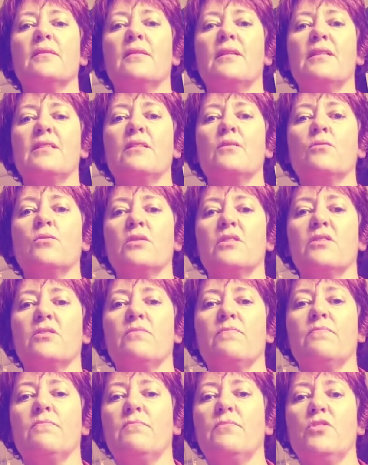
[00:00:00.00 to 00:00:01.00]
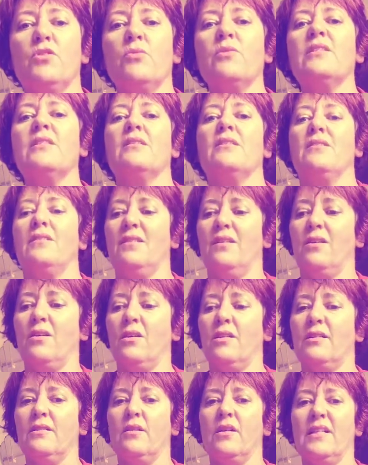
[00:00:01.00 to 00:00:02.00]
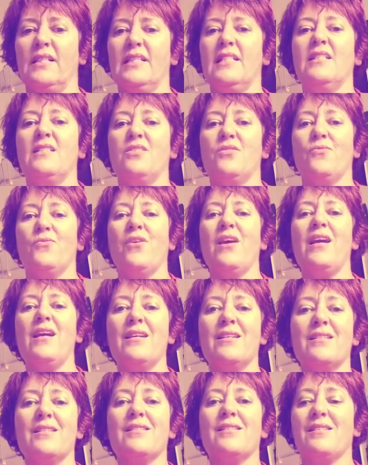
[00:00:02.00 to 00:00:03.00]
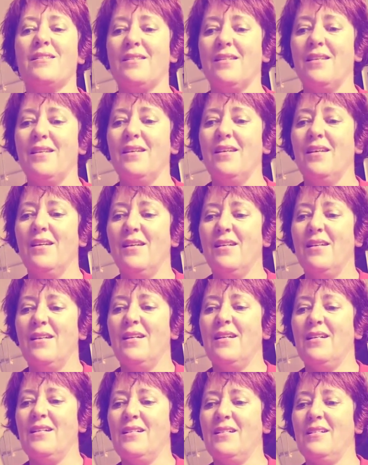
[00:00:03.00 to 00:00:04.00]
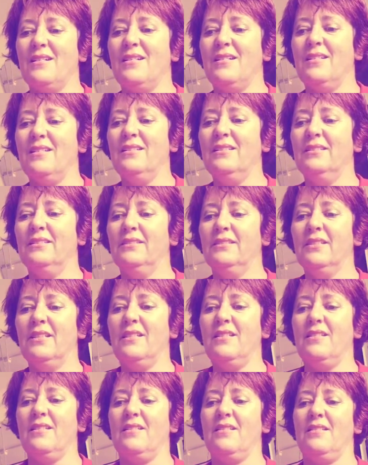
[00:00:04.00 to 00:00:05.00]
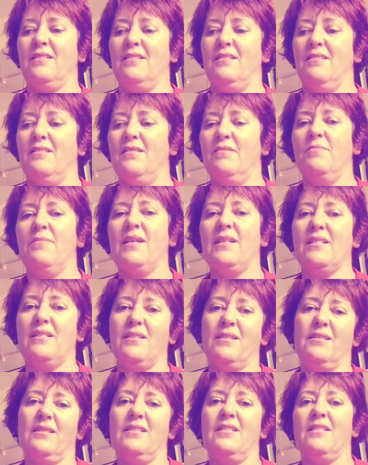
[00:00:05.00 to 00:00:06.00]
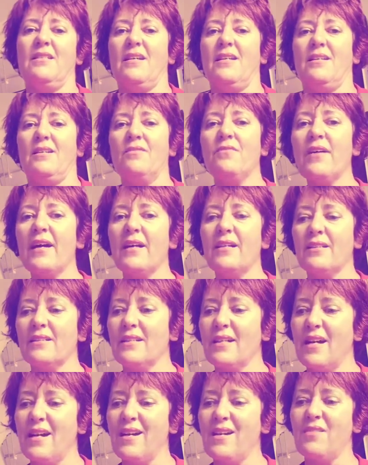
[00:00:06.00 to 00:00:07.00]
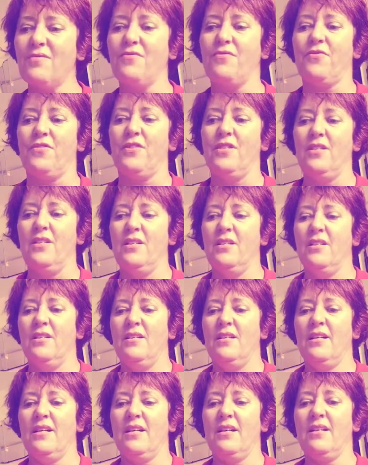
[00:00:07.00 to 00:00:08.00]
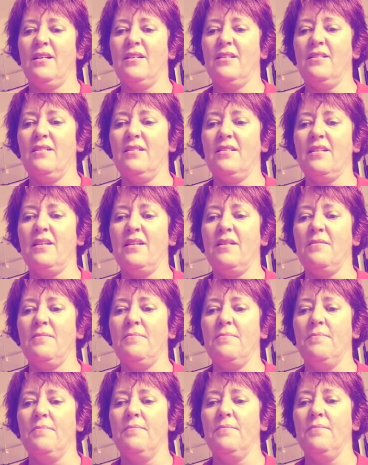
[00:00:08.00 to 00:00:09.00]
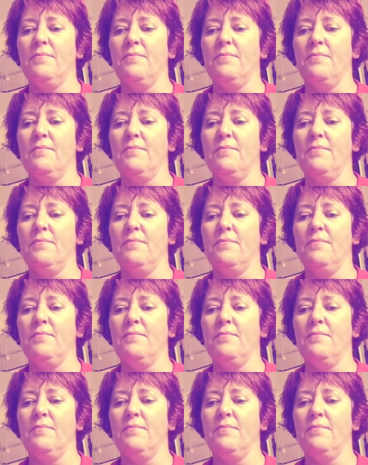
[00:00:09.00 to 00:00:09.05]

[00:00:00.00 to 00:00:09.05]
I don't want to do anything, I need to rest. It's basically saying I've had enough. And